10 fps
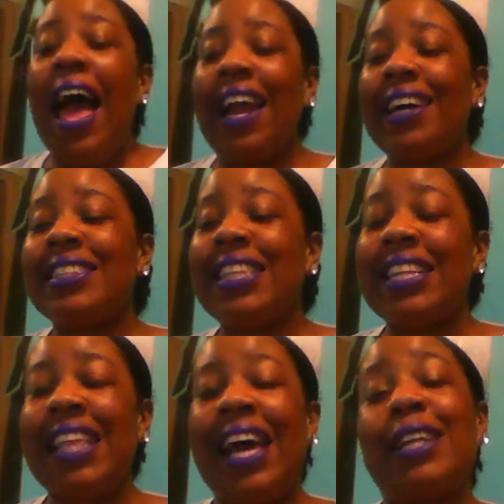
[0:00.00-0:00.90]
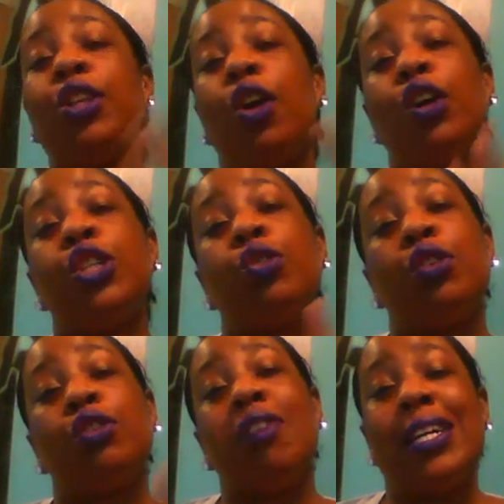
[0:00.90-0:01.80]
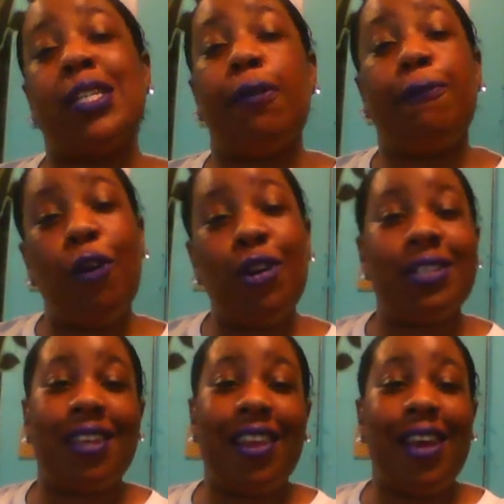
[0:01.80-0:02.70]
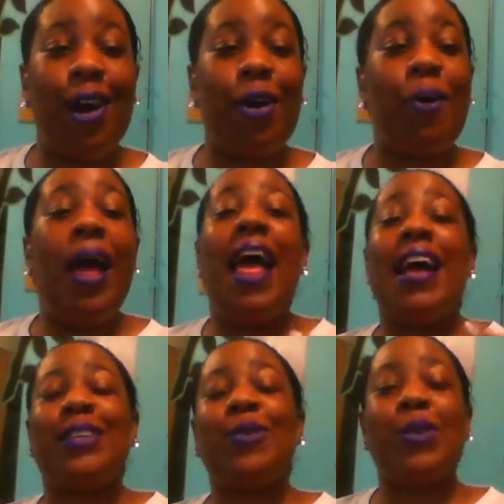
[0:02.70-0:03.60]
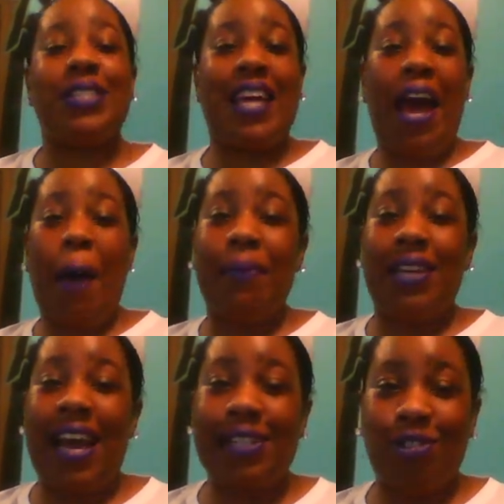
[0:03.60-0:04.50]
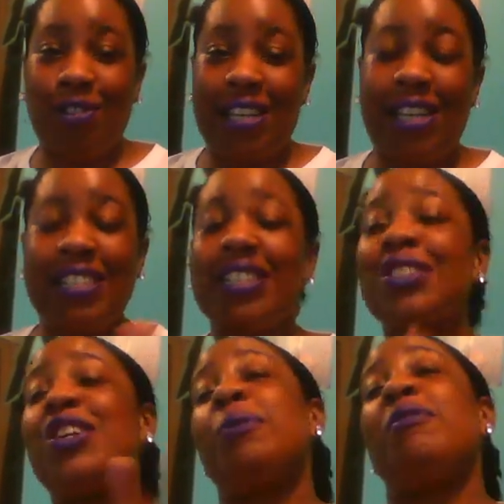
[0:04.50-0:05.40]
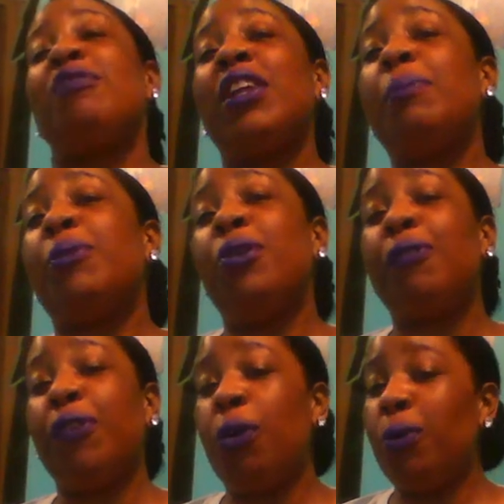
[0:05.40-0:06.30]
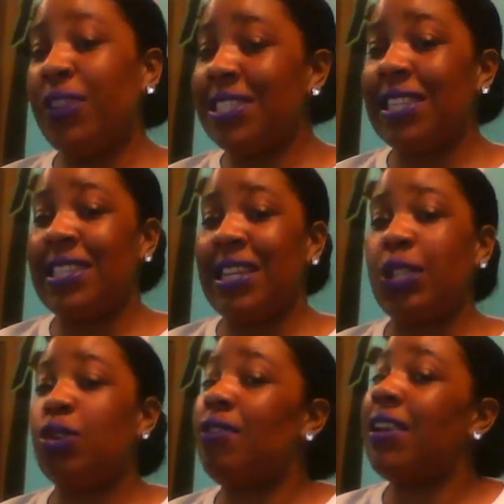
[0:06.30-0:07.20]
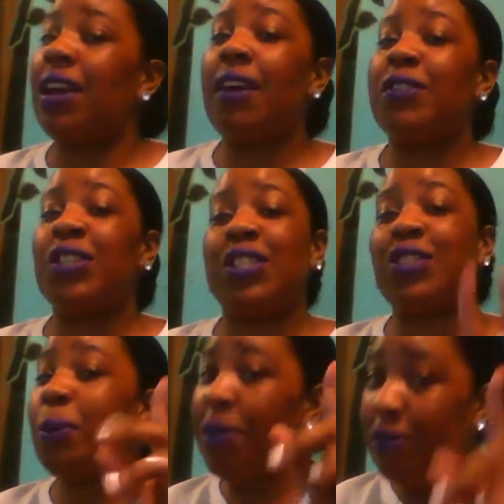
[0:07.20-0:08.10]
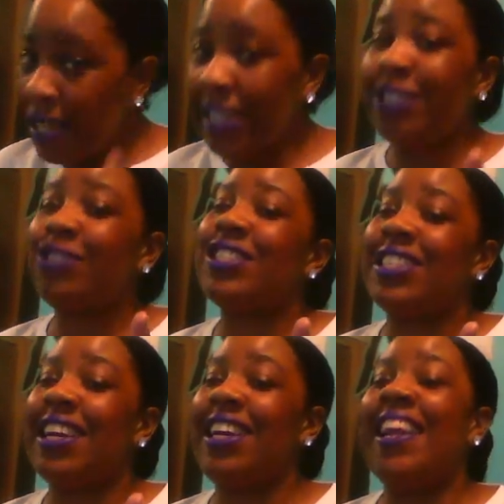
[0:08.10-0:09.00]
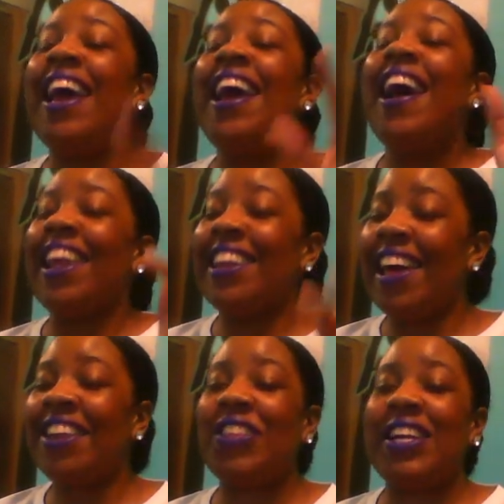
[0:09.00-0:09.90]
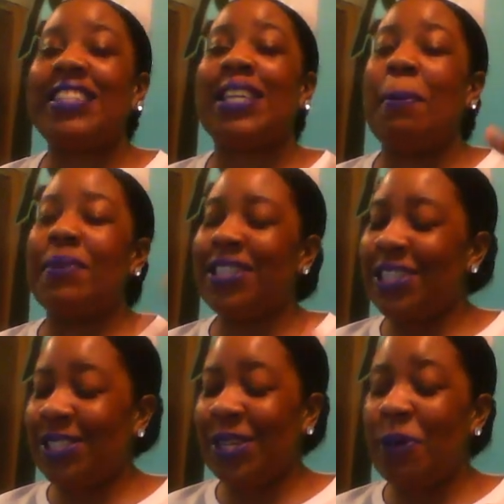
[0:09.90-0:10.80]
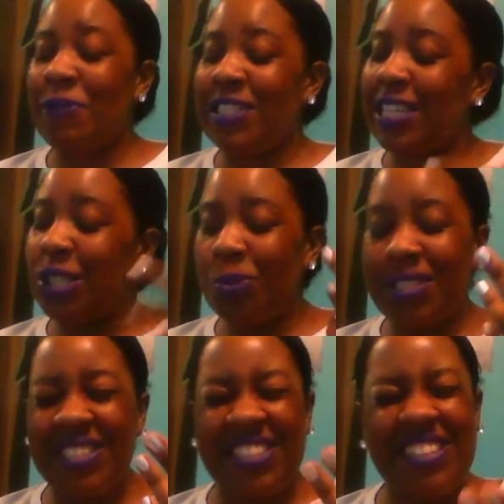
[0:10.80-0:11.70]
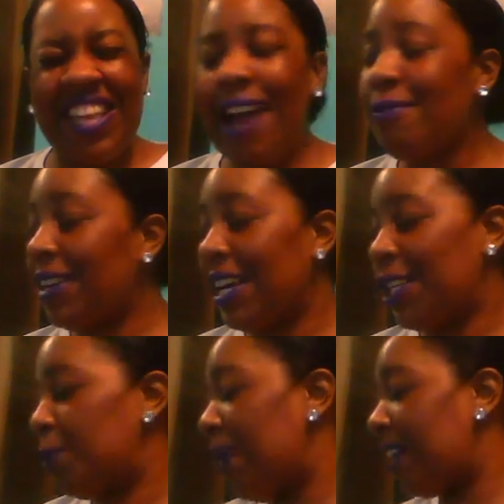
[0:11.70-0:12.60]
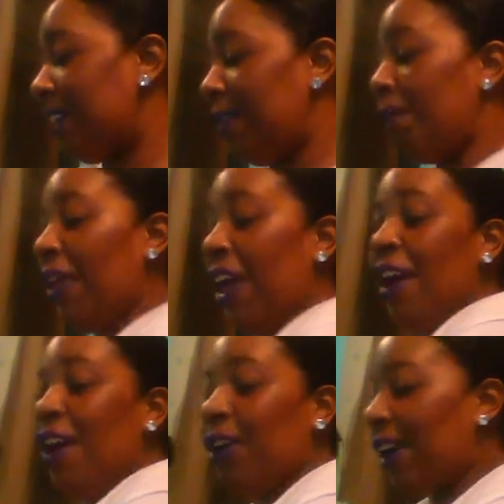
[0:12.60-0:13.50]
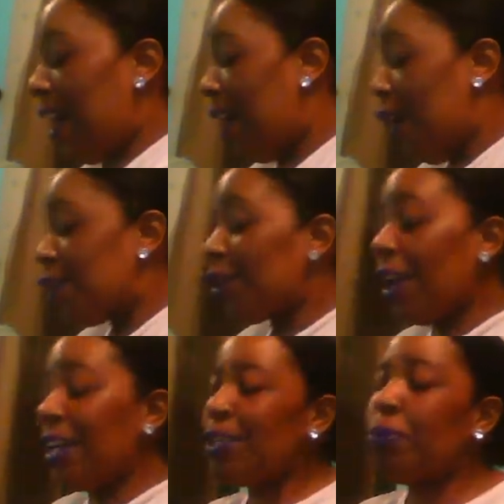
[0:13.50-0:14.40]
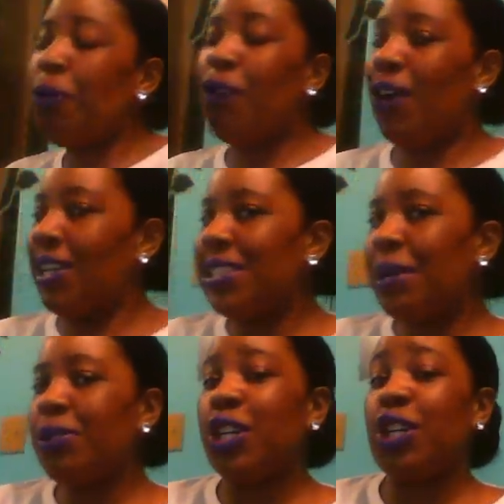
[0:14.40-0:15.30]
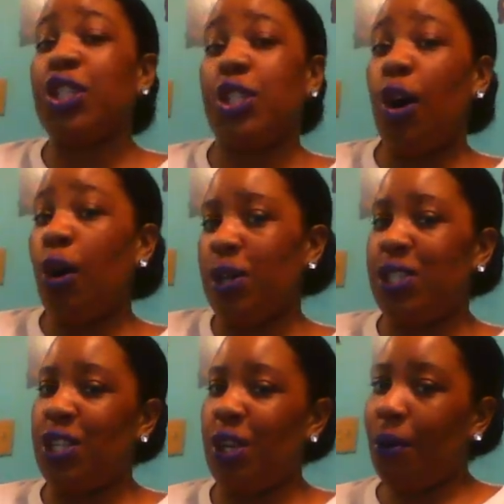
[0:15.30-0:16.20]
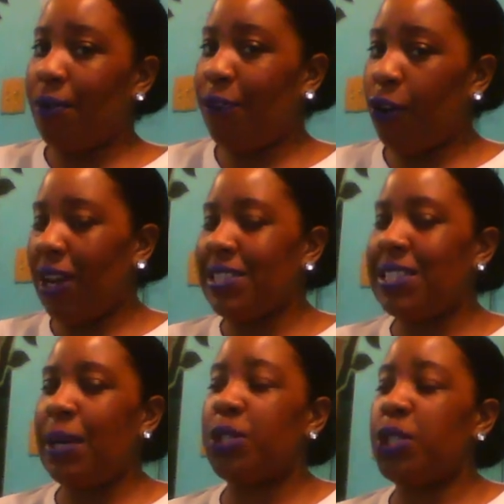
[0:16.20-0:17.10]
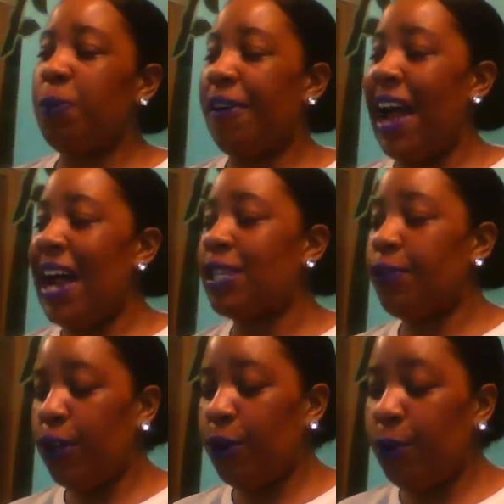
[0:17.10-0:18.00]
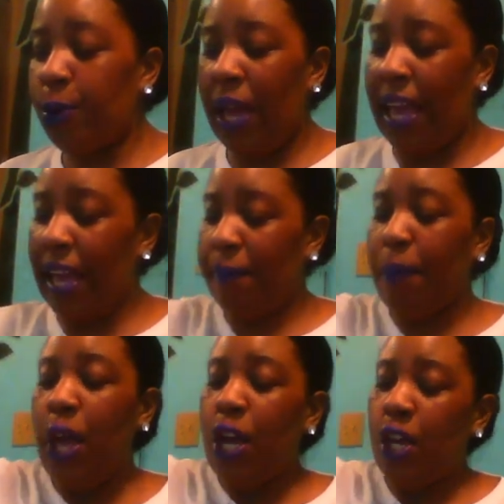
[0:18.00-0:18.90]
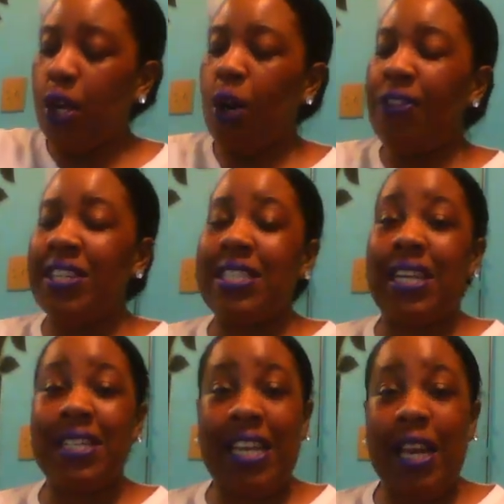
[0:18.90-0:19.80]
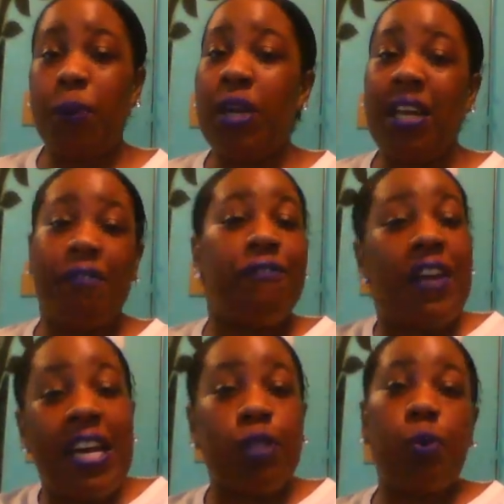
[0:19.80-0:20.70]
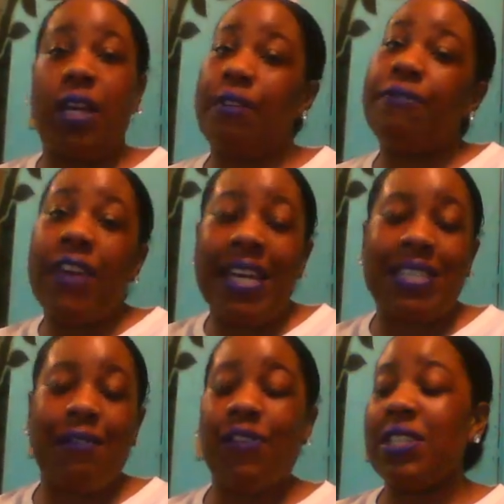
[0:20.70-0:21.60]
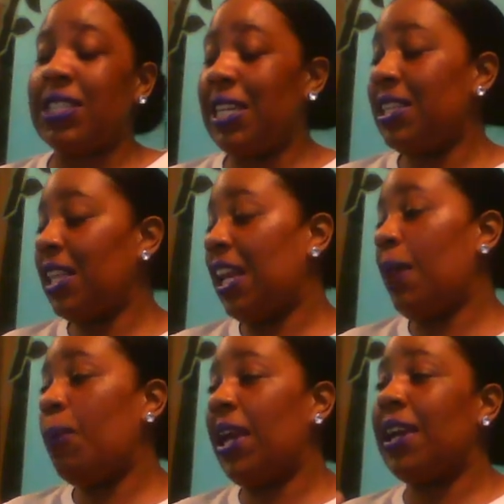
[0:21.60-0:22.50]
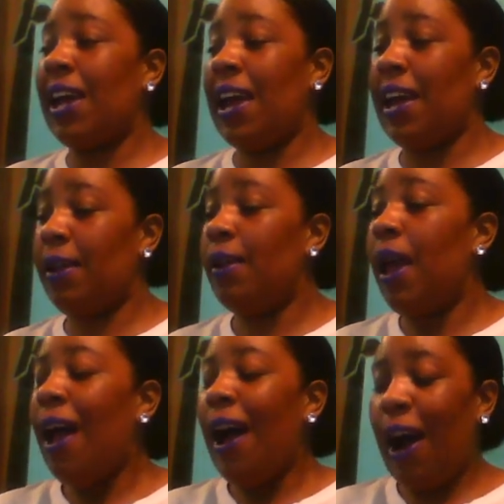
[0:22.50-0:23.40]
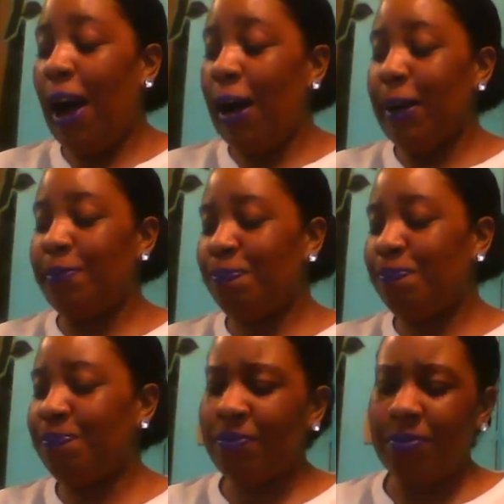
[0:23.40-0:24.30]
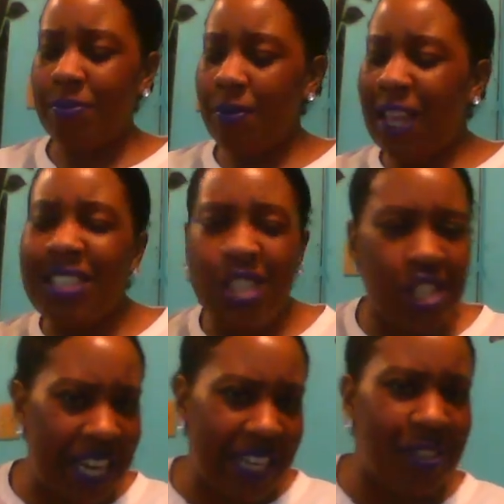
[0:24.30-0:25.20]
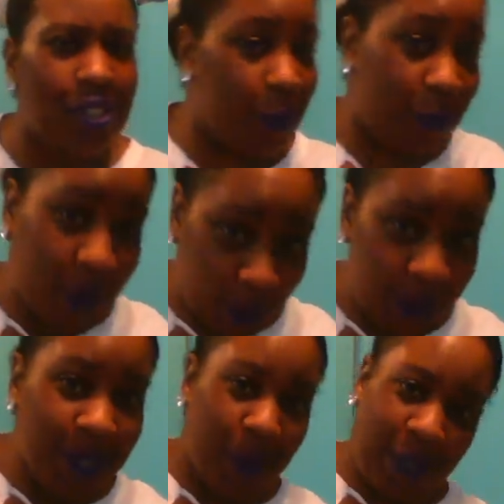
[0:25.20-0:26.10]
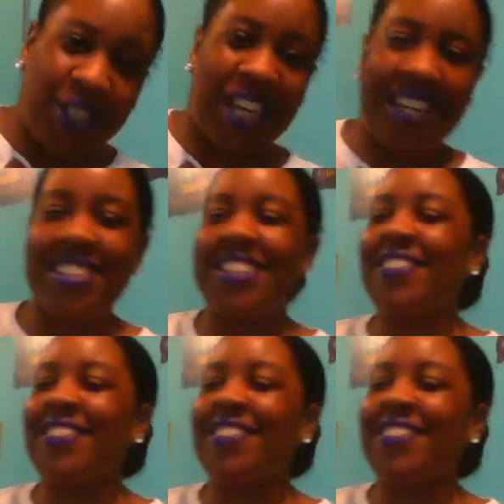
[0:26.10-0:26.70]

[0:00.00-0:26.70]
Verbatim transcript: And I think that as long as you don't try to force a Leo, it's going to happen naturally. This is going to be really beautiful this season during love. This is going to be really interesting. A lot of things coming to the surface that you was not really expecting. Okay, so let's move on. Let's see what your soul is yearning for. Let's see what spirit has for you. And, you know, if there's anything that we can fix, we can fix. If there's anything that we can, um, changed, of course, we'll change it,